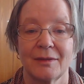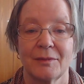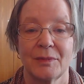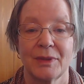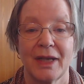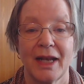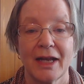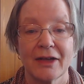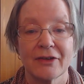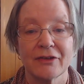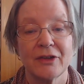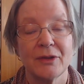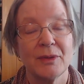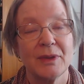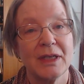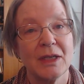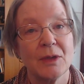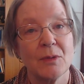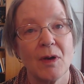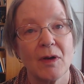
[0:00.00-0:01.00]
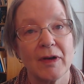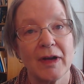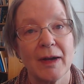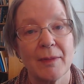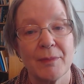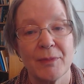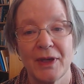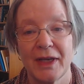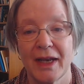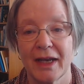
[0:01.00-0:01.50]
But actually, when he woke
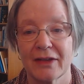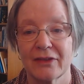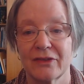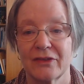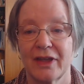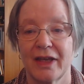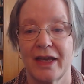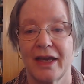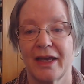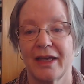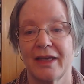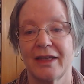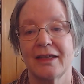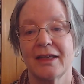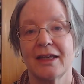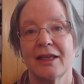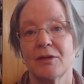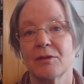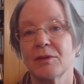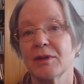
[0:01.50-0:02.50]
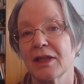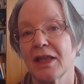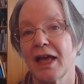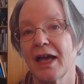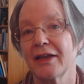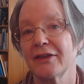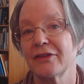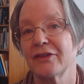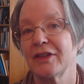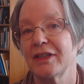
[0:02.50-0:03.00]
up the next day, he
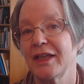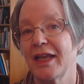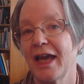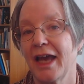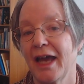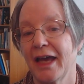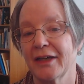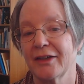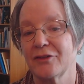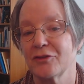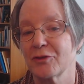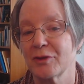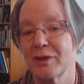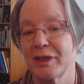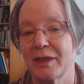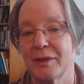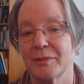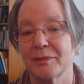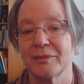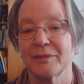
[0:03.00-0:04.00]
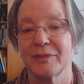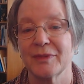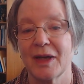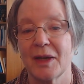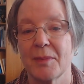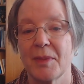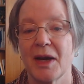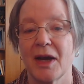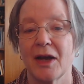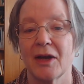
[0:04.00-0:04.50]
realized he'd had a dream
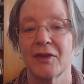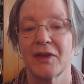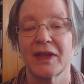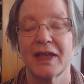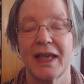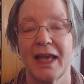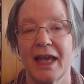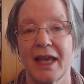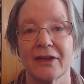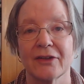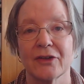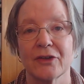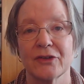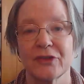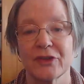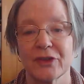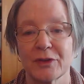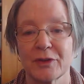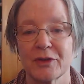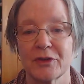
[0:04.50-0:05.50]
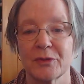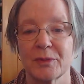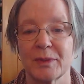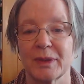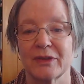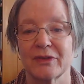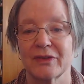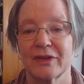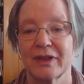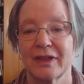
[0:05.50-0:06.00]
about the candles at
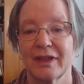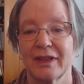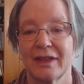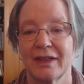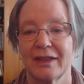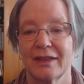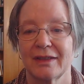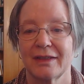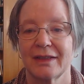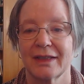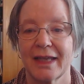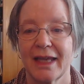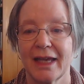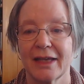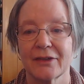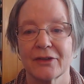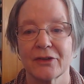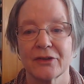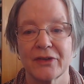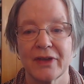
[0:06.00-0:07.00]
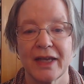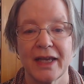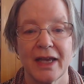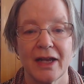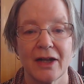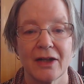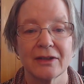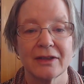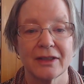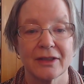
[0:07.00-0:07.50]
Christmas. The candles they
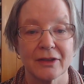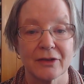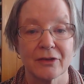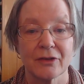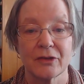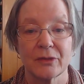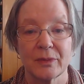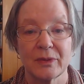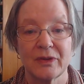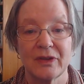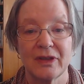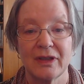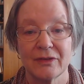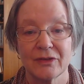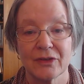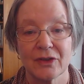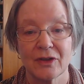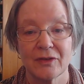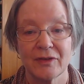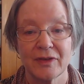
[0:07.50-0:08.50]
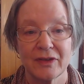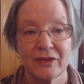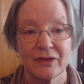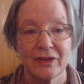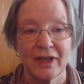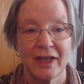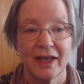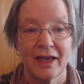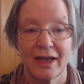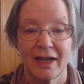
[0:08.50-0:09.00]
held at the Christmas Eve service,
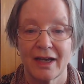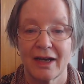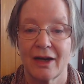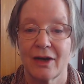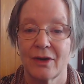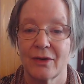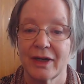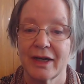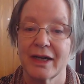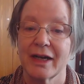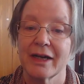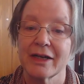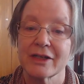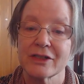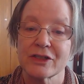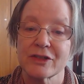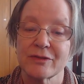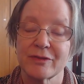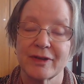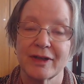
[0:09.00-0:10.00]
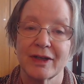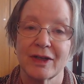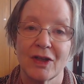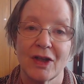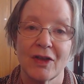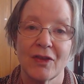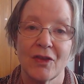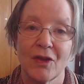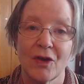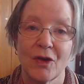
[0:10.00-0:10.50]
how a hush fell
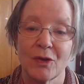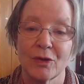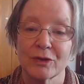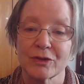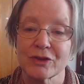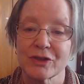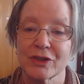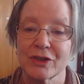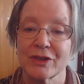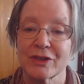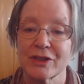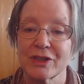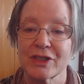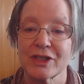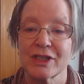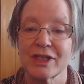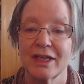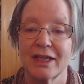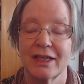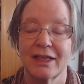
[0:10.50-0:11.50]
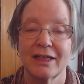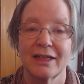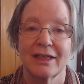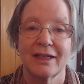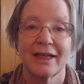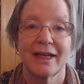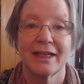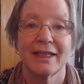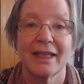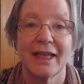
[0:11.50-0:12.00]
on the whole church,
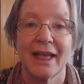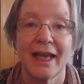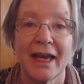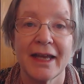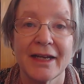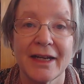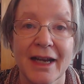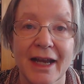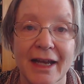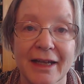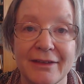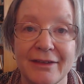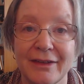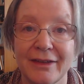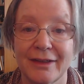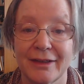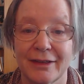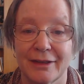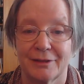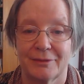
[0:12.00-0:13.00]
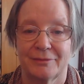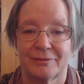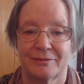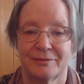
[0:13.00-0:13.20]
and he had an idea.